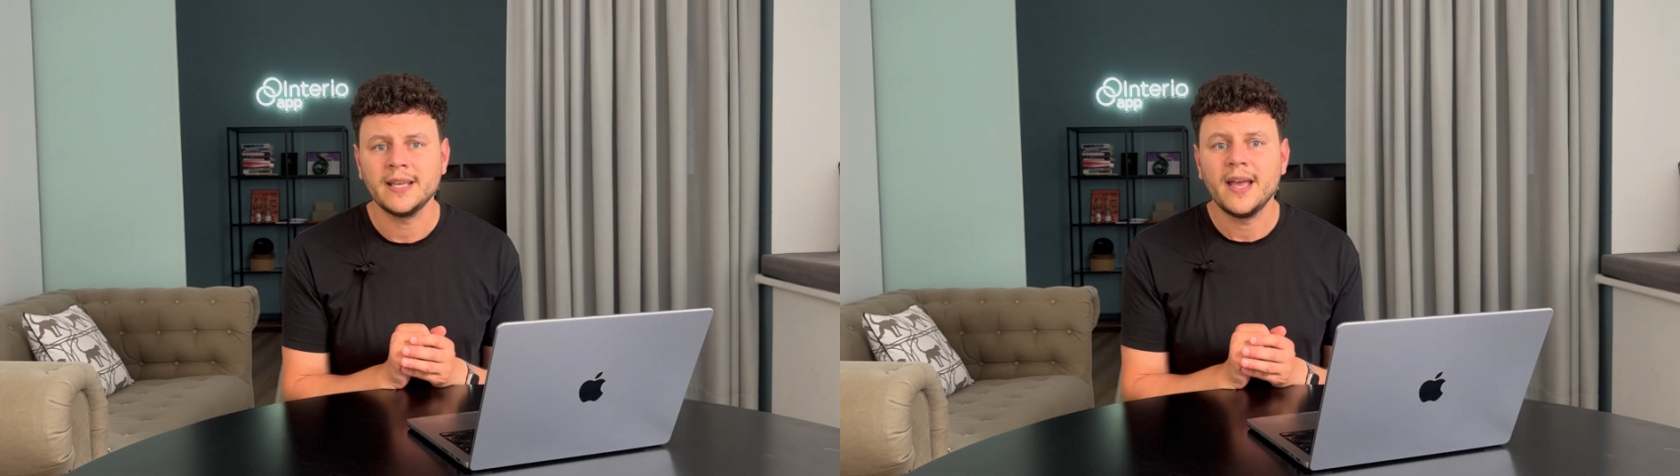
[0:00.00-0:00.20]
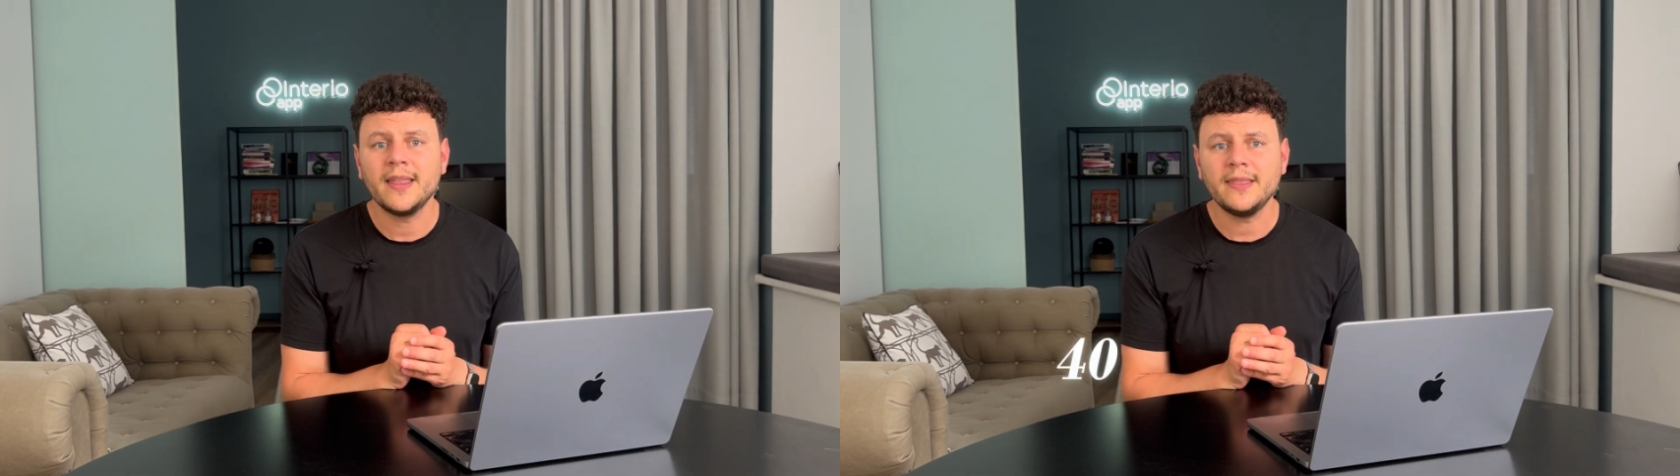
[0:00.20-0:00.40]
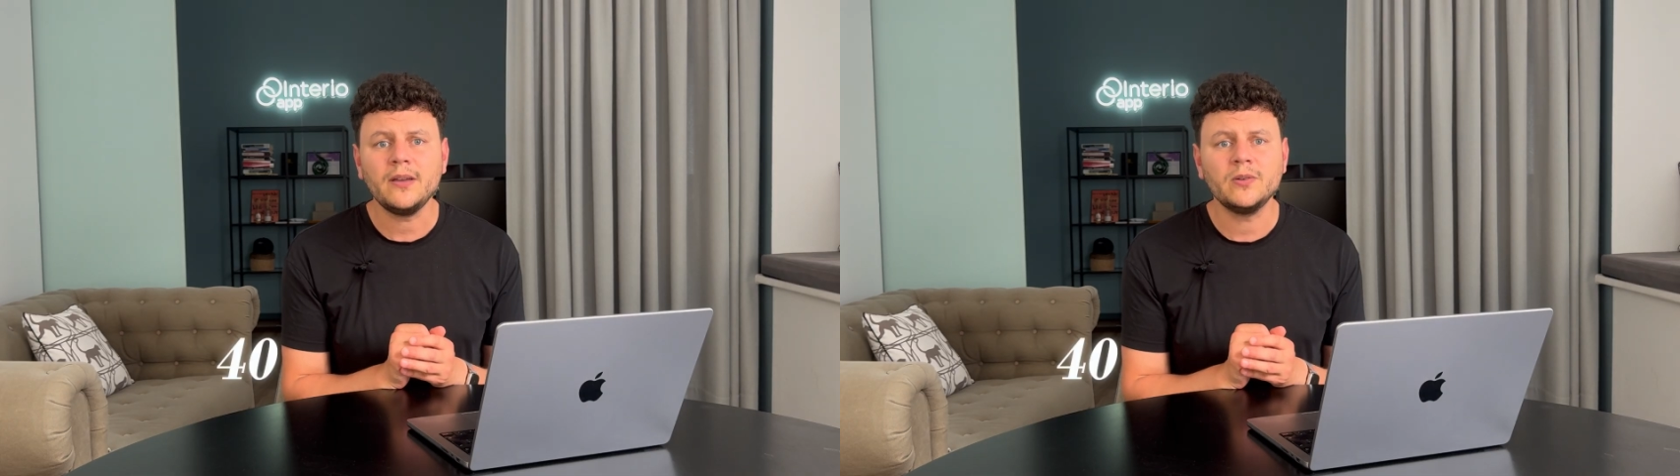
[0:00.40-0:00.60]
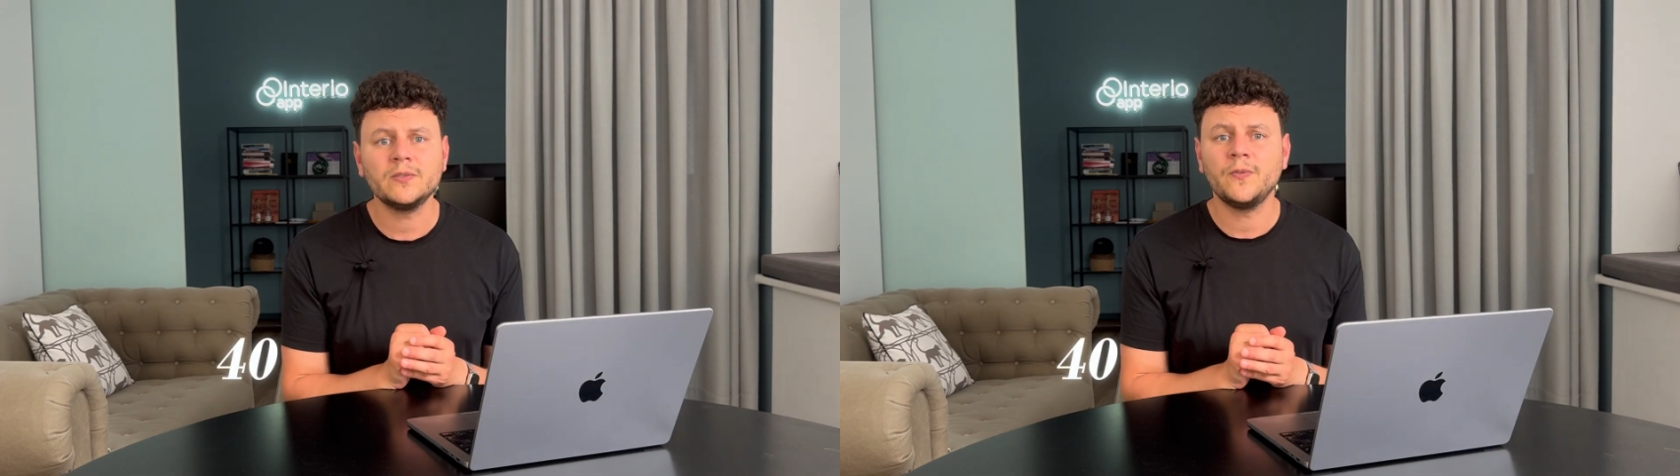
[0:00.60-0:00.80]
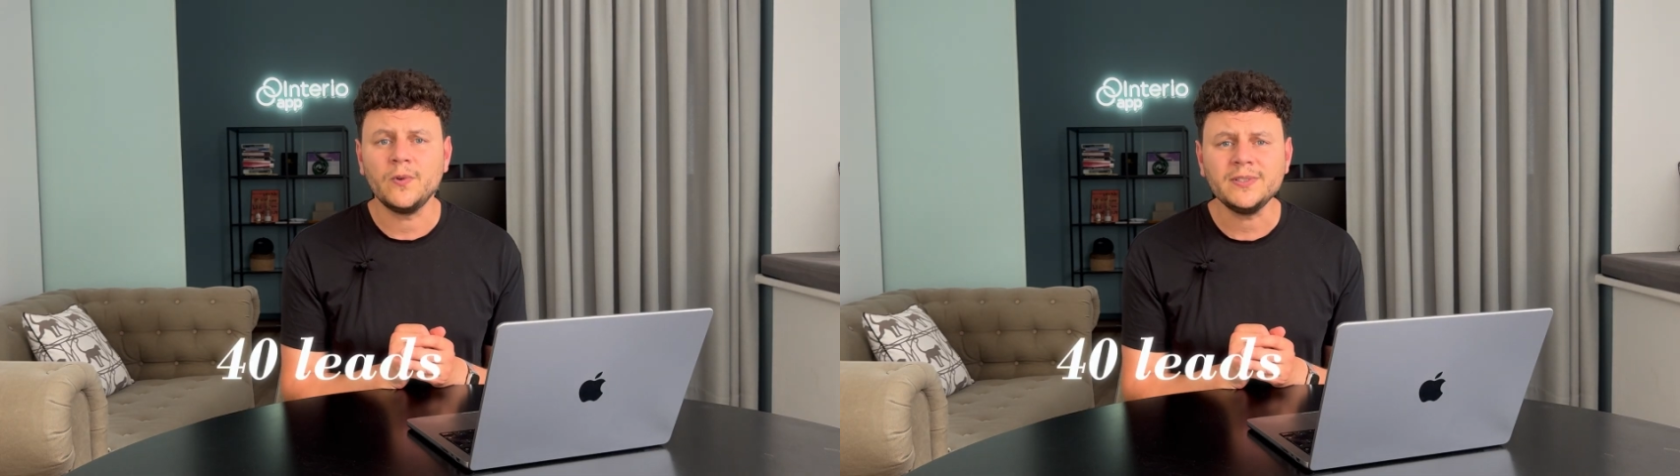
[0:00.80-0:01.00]
and they got
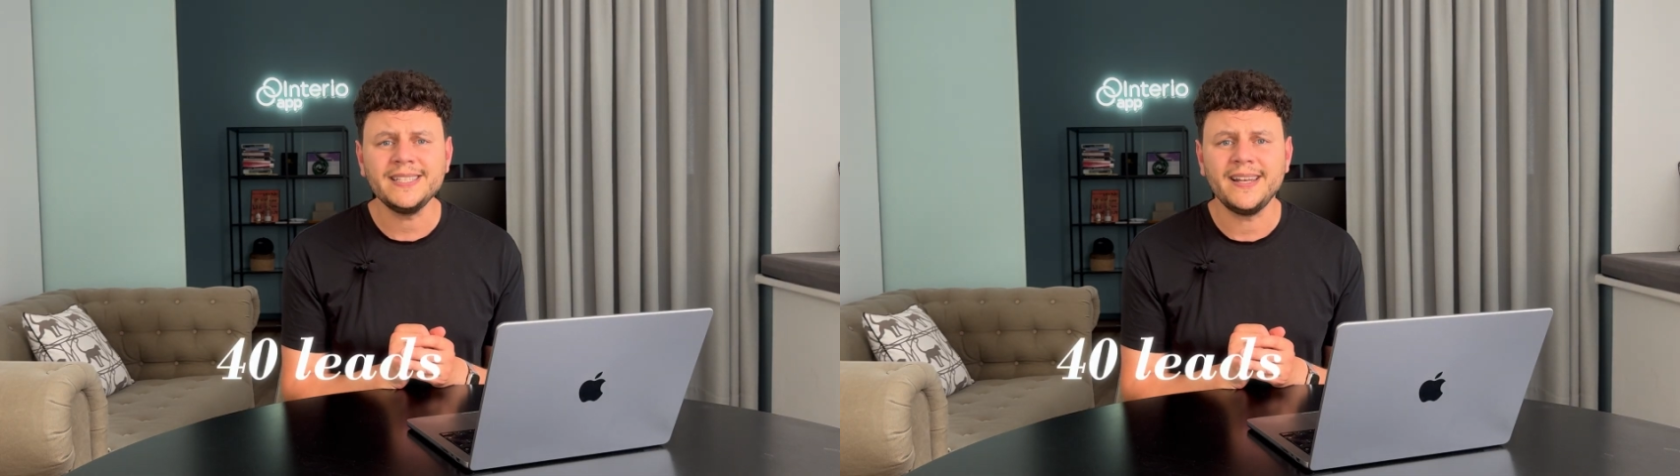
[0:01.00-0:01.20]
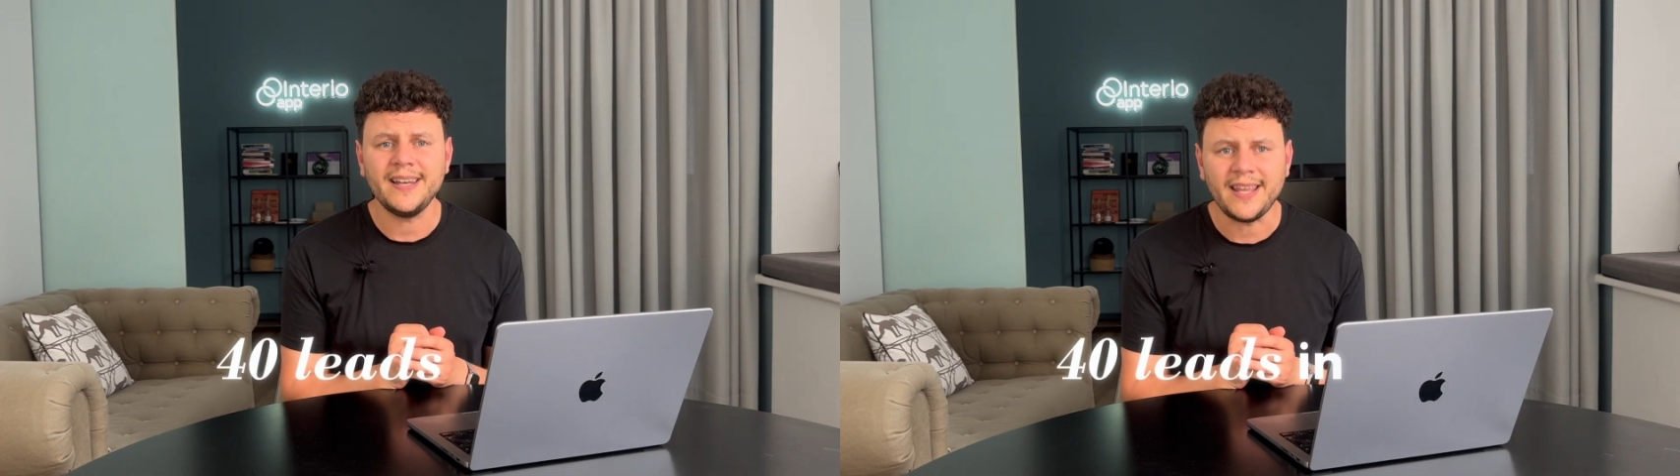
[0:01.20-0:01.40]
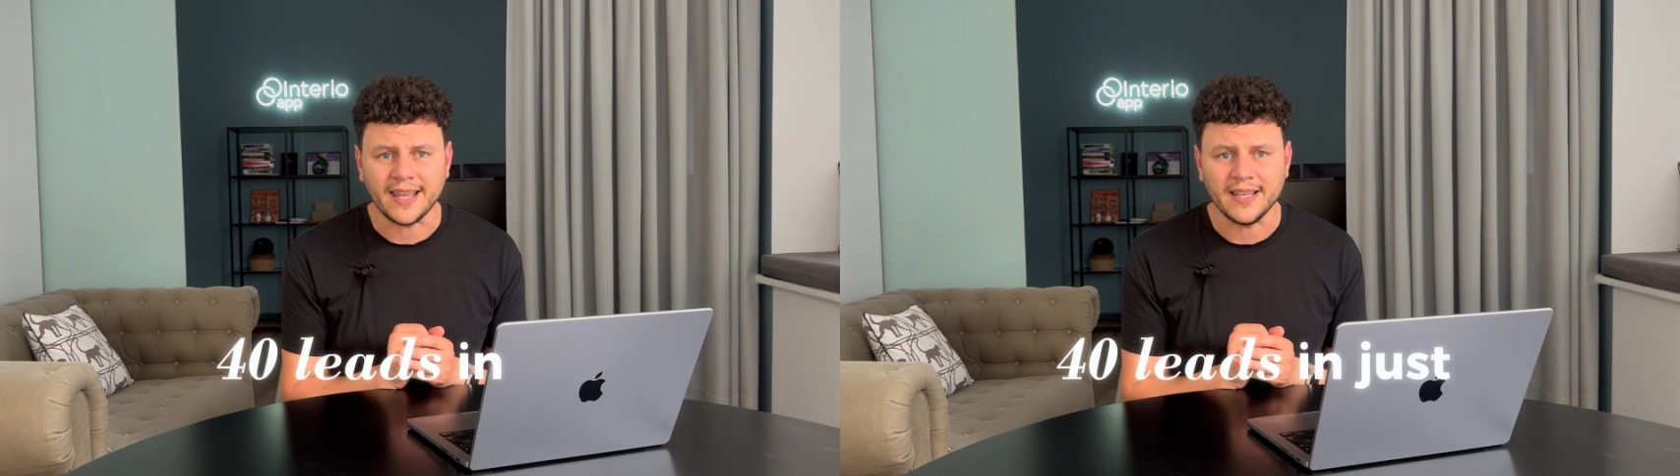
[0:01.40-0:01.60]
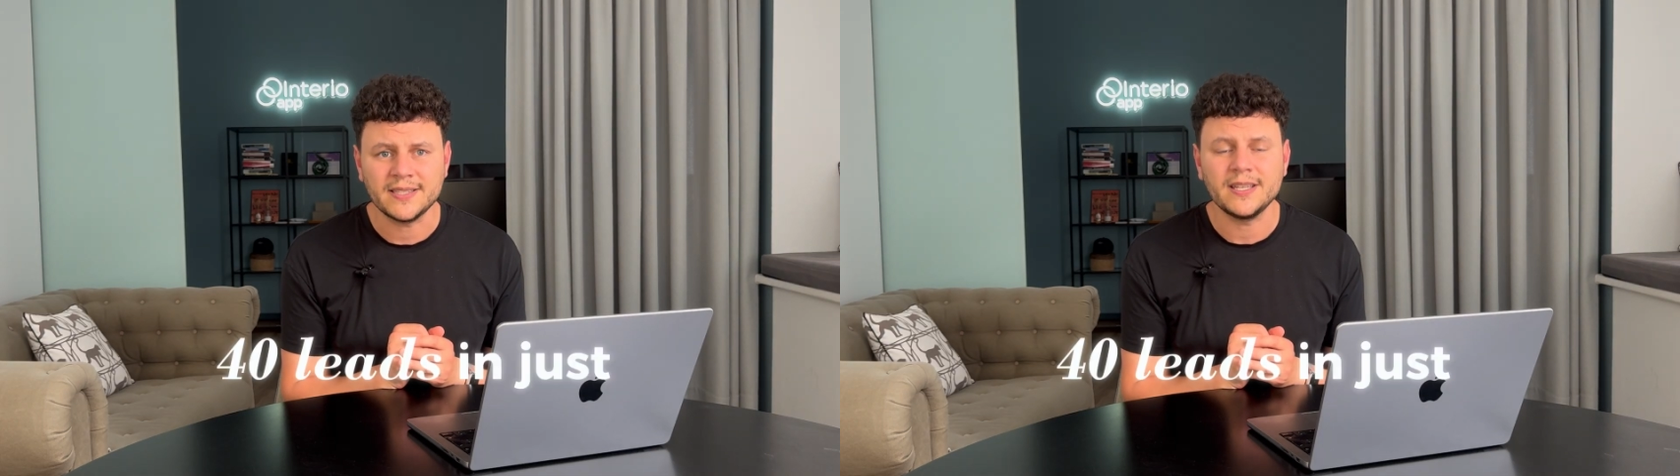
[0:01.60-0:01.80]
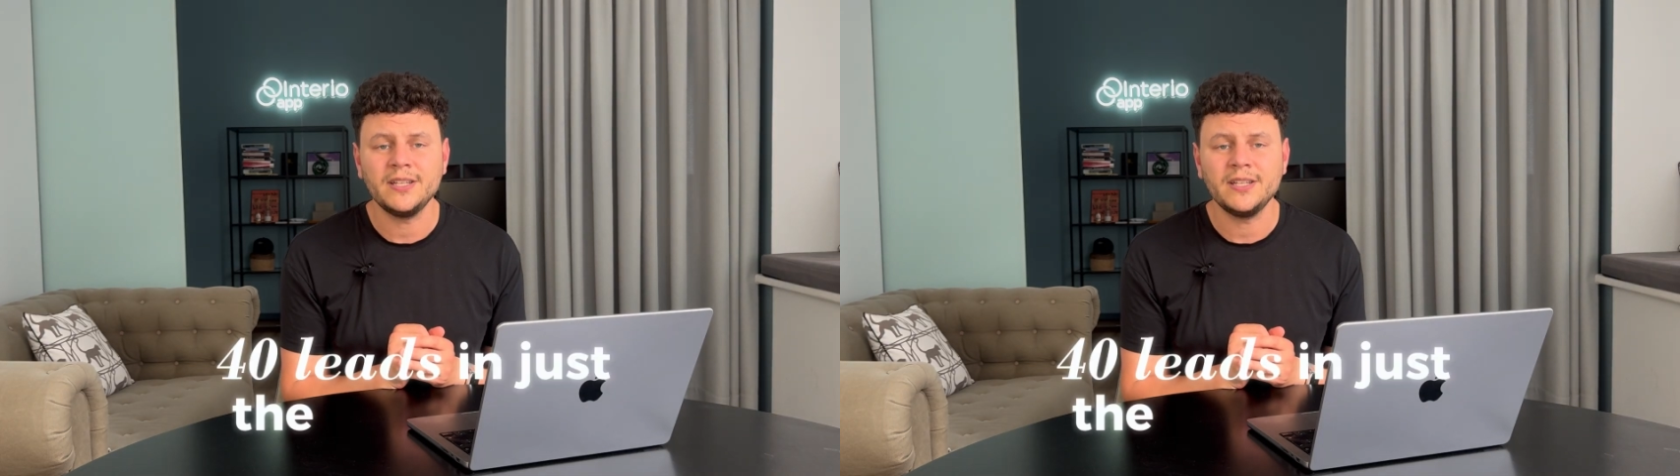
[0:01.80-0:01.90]
40 leads